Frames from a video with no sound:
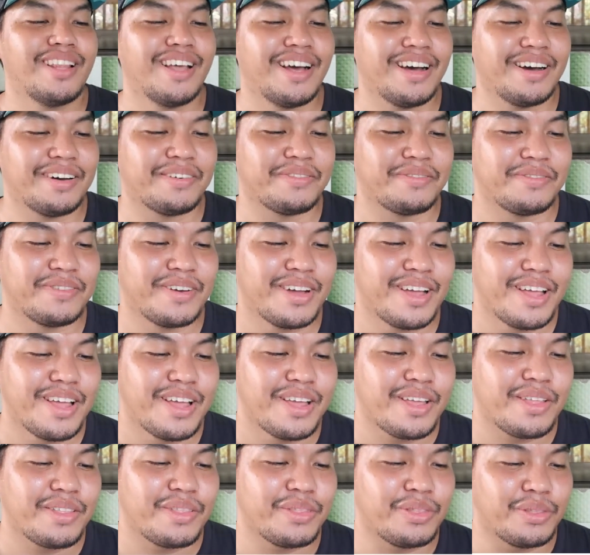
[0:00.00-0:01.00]
love
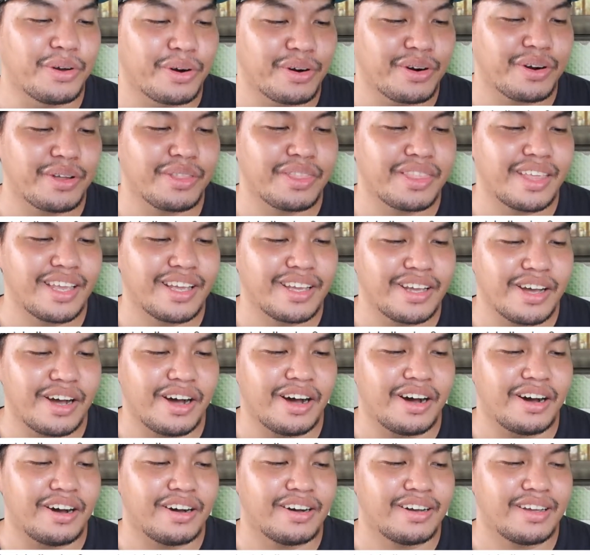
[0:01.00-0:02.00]
Dorothy
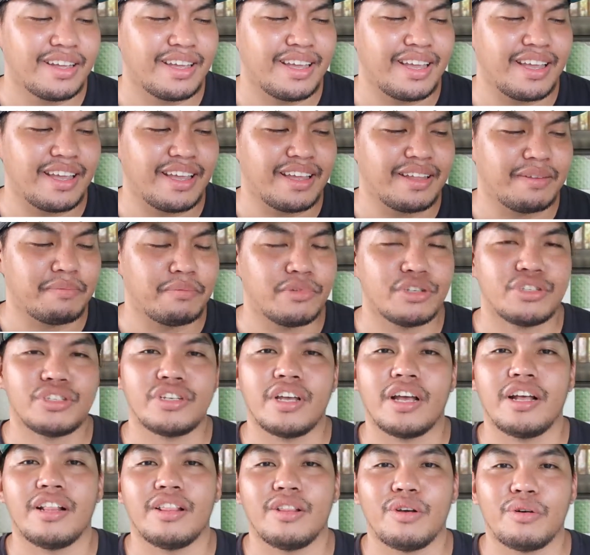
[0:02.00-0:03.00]
Kaw and
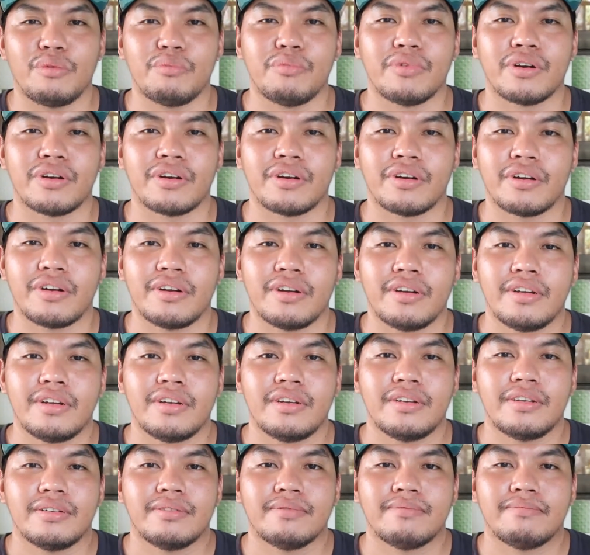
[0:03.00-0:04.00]
Michelle Ober
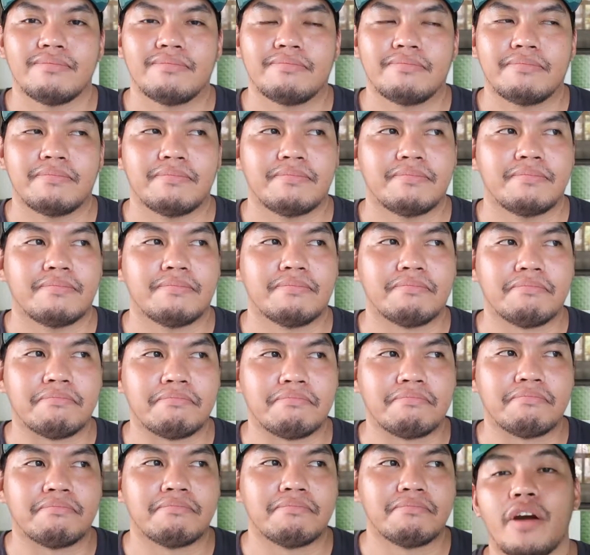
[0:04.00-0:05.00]

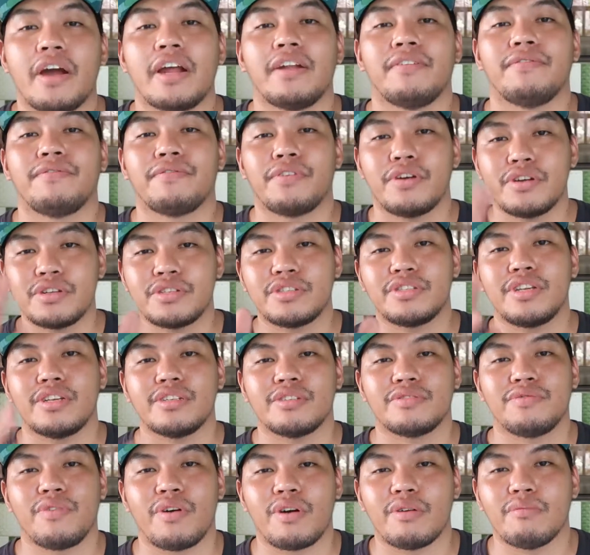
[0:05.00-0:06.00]
Hmm. Alright, first
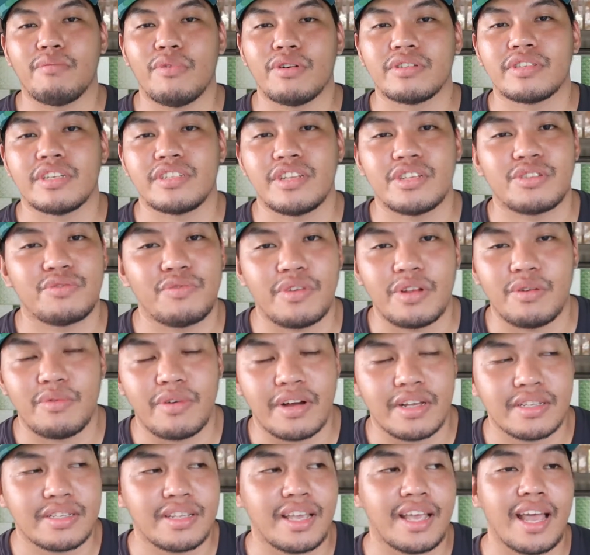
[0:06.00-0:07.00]
things foremost, I just really
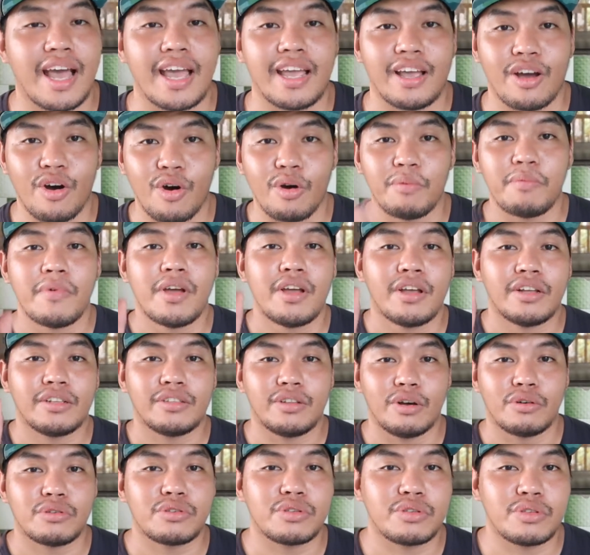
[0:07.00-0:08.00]
want to say I hope
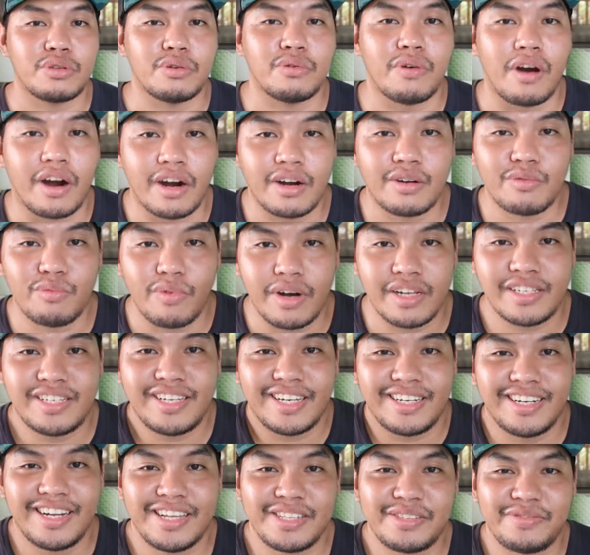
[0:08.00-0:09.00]
those two aren't
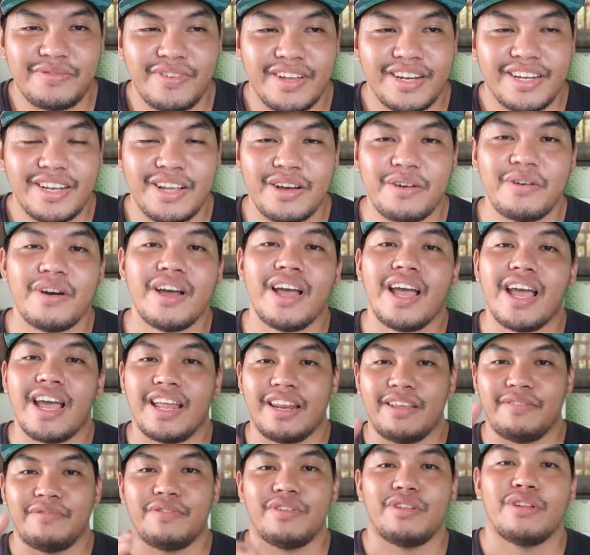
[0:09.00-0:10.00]
watching this video
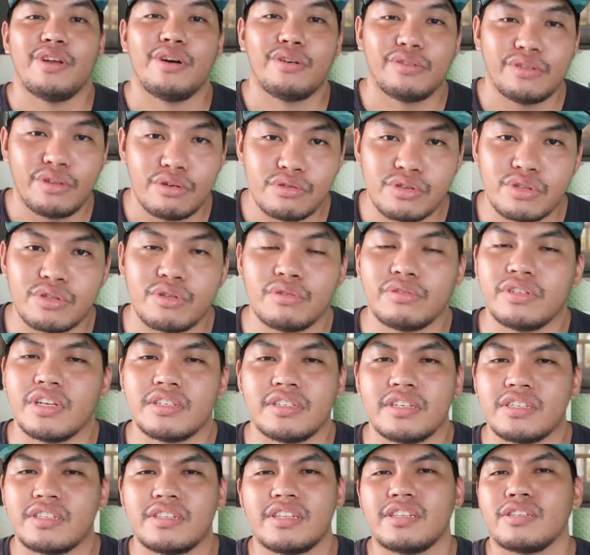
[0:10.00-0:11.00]
and if you know those two,
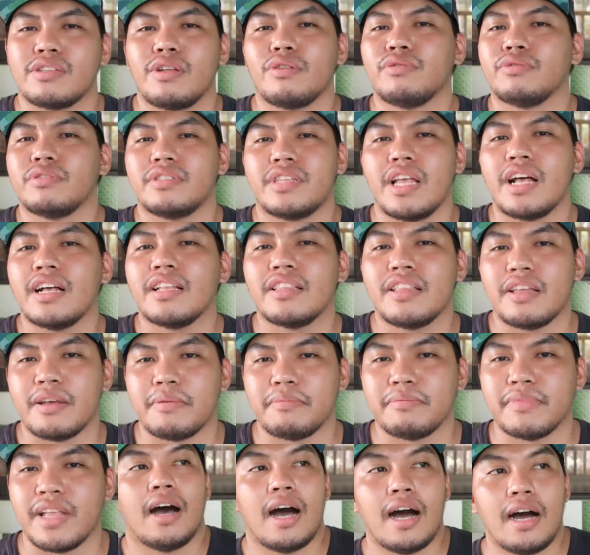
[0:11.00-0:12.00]
just, just don't tell
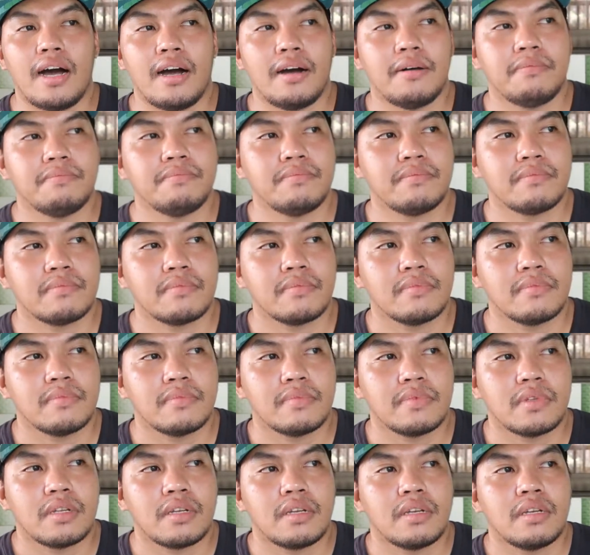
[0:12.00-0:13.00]
them. Um,
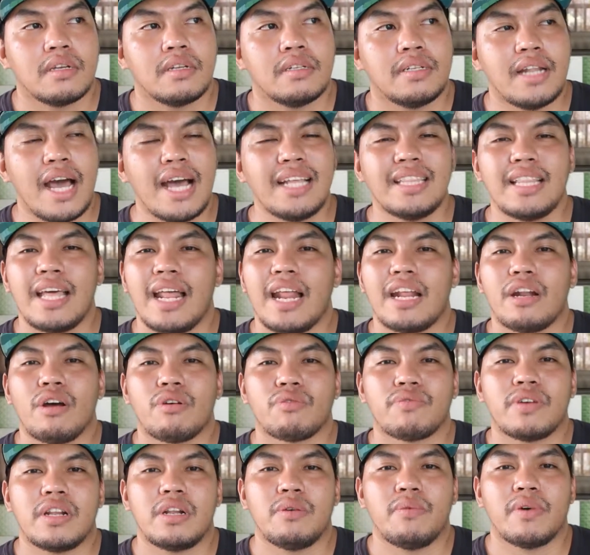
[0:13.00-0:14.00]
not that I
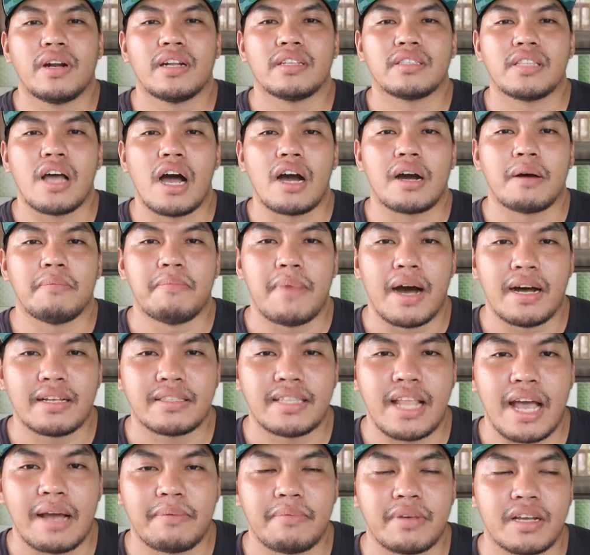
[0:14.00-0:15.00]
don't really want to talk about
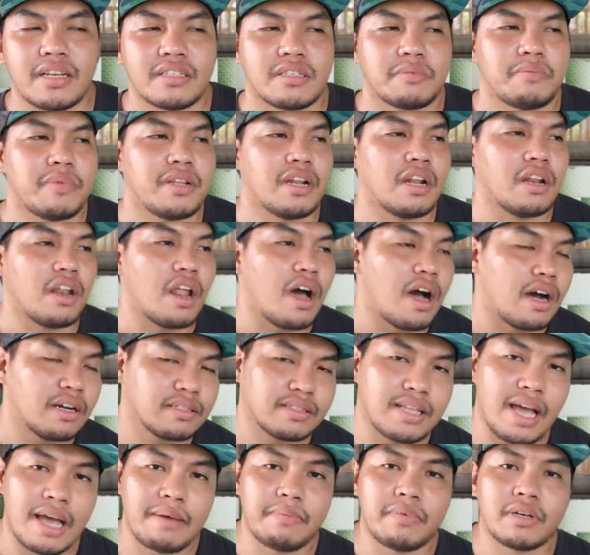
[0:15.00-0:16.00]
that because it's been a
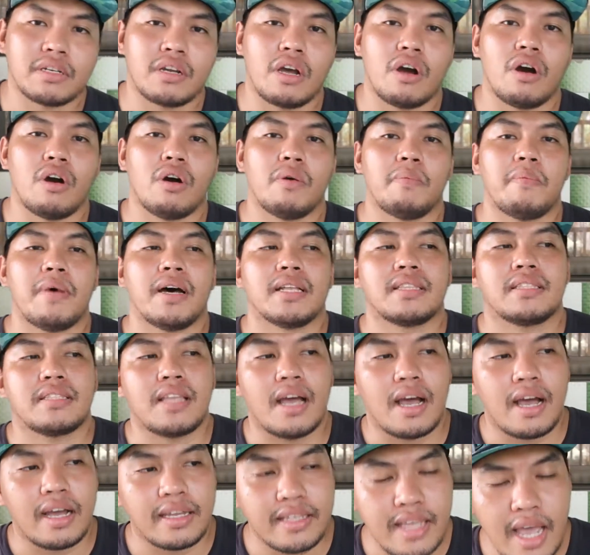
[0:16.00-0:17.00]
long time ago, but
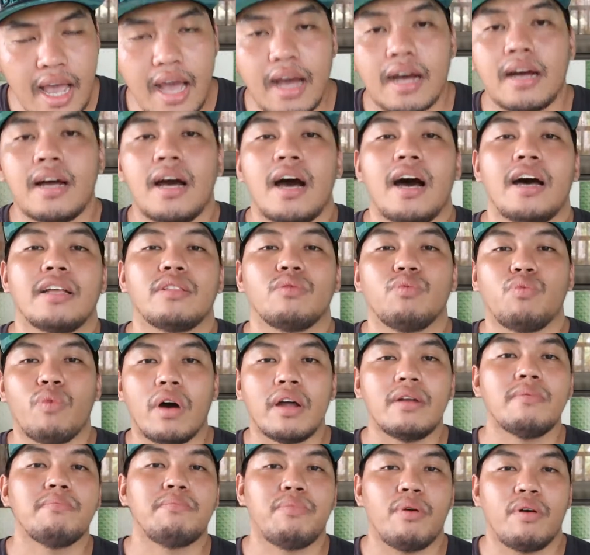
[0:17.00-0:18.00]
uh, yeah, at
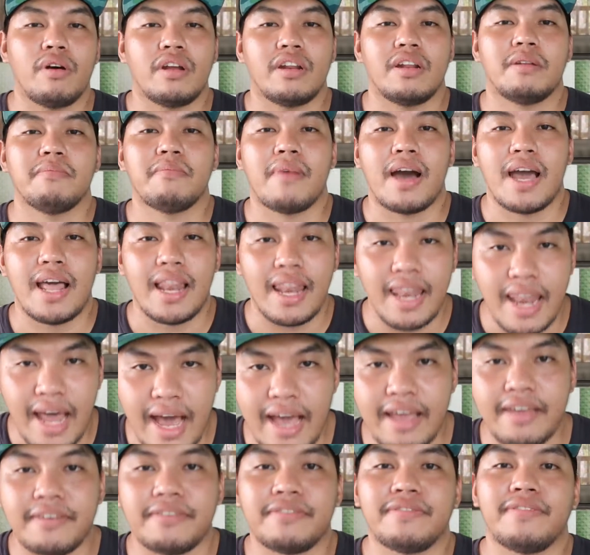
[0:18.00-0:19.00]
one point in my
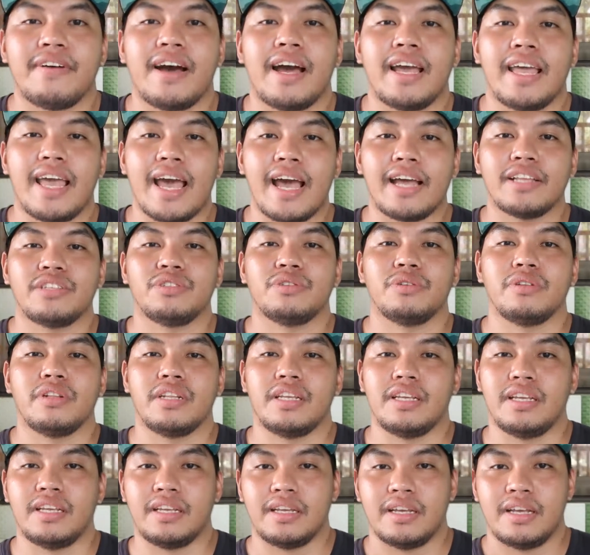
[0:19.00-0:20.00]
life, I
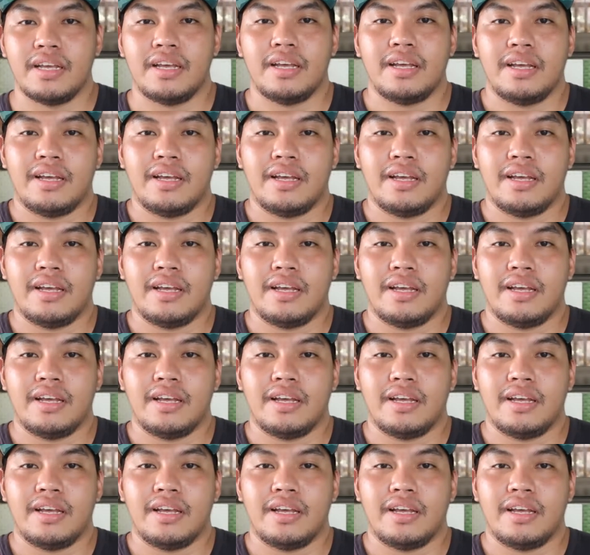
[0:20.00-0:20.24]
actually